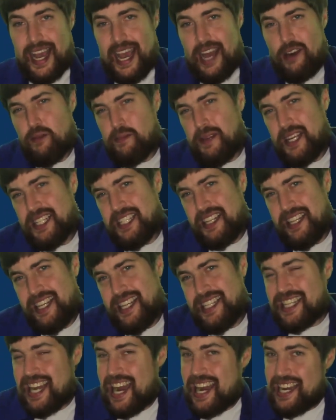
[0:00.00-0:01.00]
and replacing
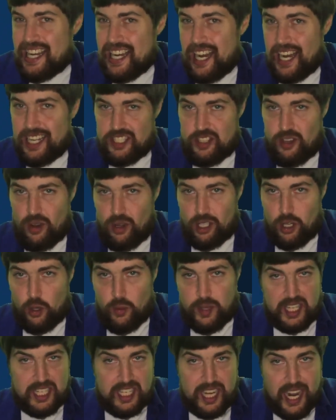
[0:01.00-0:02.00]
the tiny Han Solo
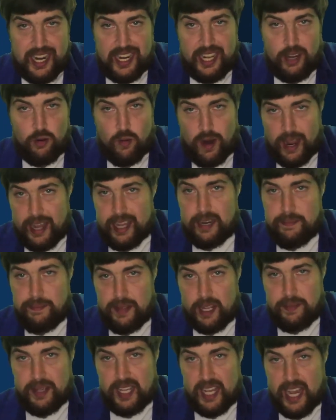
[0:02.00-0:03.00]
with a tiny Rey and
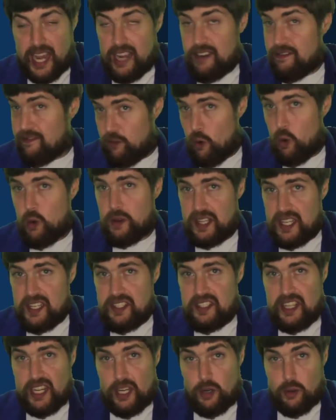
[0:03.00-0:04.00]
BB 8 for
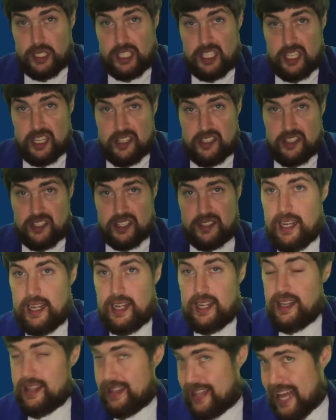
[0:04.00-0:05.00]
these sequences.
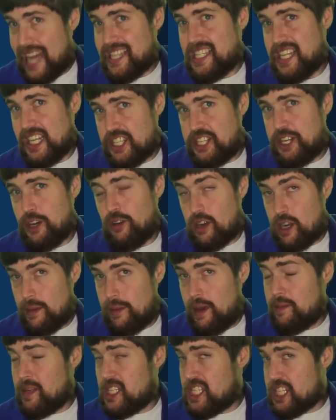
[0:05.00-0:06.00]
That does show a
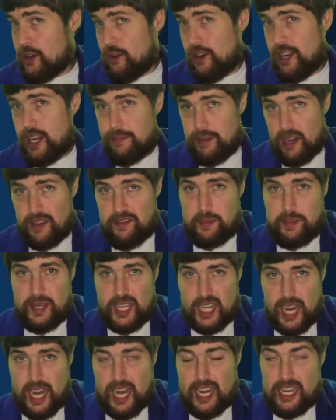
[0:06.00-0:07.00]
commitment to going above and
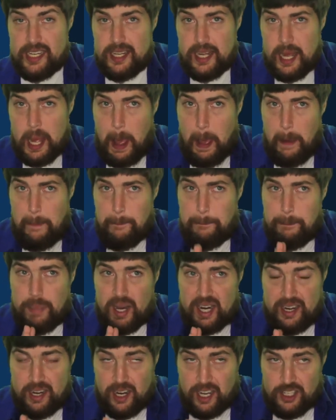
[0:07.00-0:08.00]
beyond,
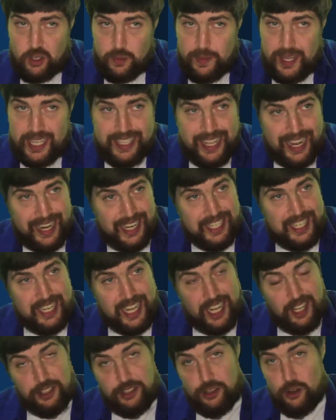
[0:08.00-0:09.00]
but it also means that
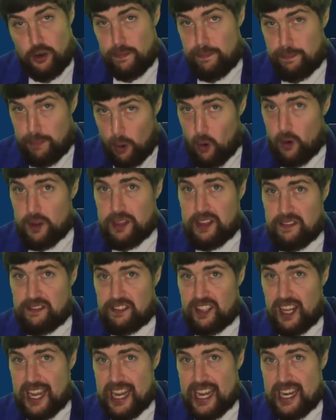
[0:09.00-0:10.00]
until you board the
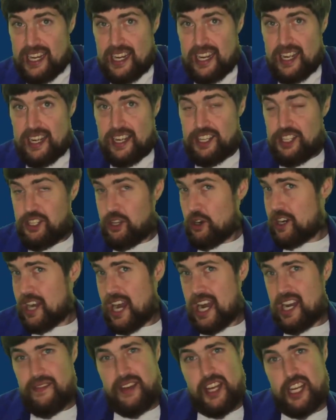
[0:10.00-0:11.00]
flight, you're
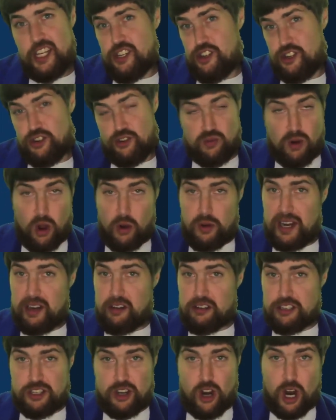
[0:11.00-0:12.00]
kind of in
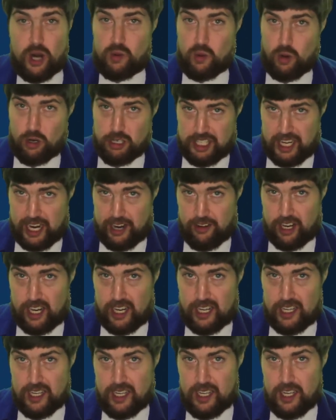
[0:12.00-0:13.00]
Schrodinger's Star Wars
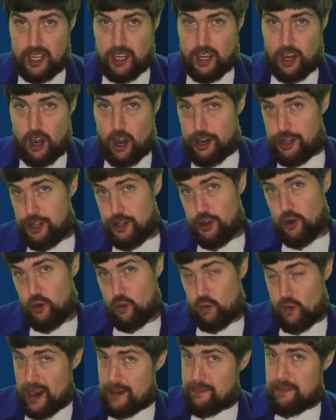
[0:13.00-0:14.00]
era. Are you
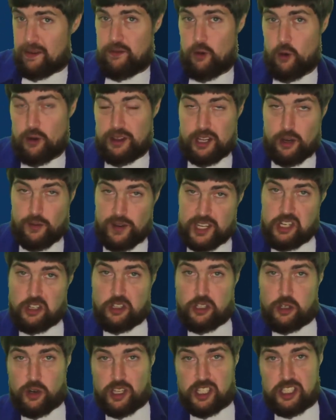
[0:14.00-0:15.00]
right before the
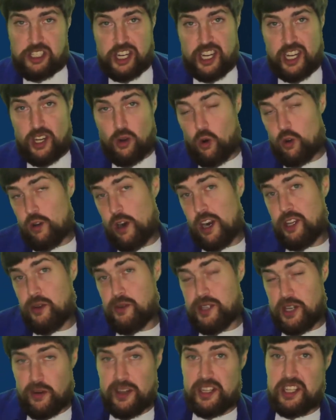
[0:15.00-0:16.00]
original trilogy, or are
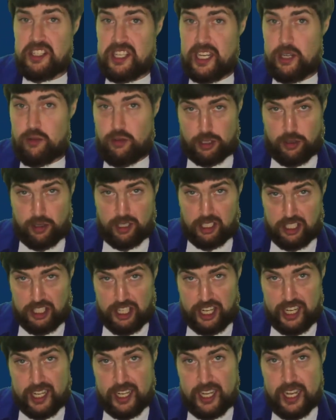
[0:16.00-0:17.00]
you during the sequel
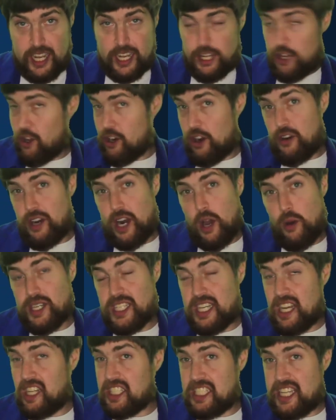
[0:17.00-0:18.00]
trilogy? You don't know
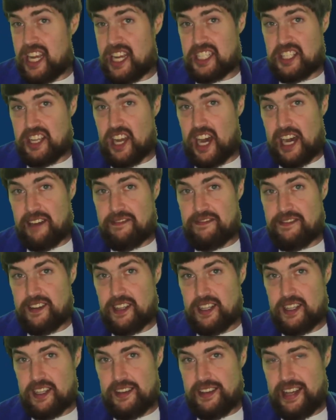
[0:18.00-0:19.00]
it till it takes off.
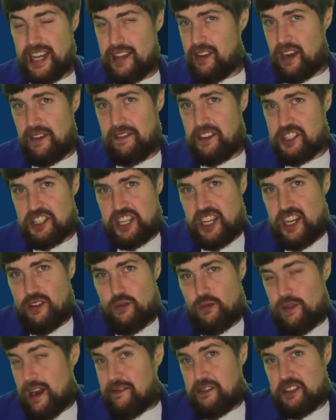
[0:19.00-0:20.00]
Even if you see
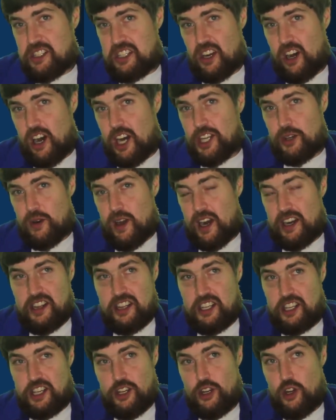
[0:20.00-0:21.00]
reference to Alderaan in
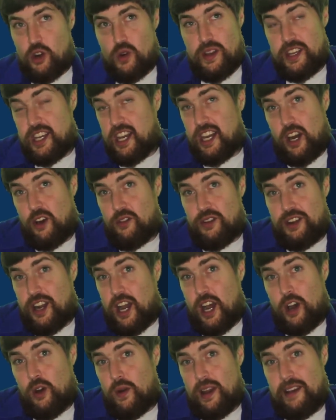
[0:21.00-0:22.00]
the queue, you don't
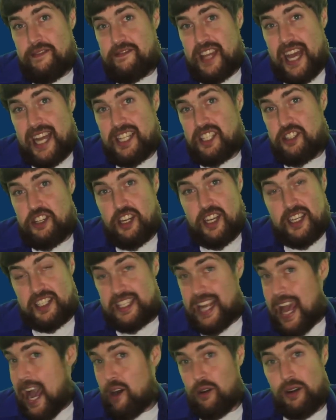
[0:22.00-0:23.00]
know if that's
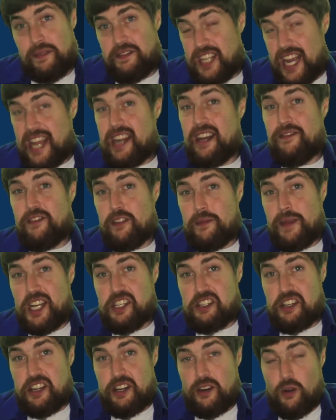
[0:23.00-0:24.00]
just out-of-date
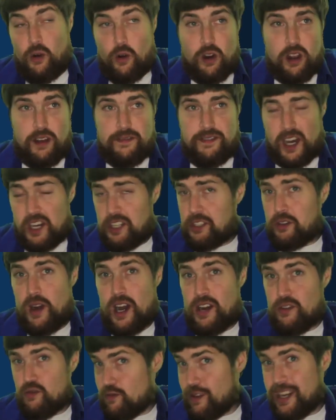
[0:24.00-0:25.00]
information or if
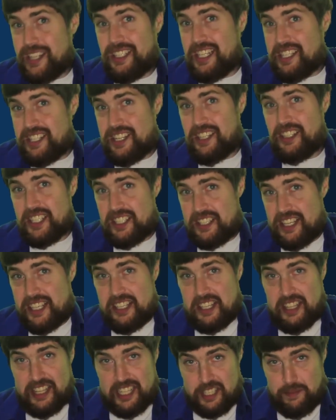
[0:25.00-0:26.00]
Alderaan really still
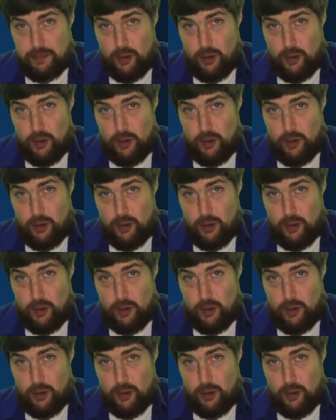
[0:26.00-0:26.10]
exists at this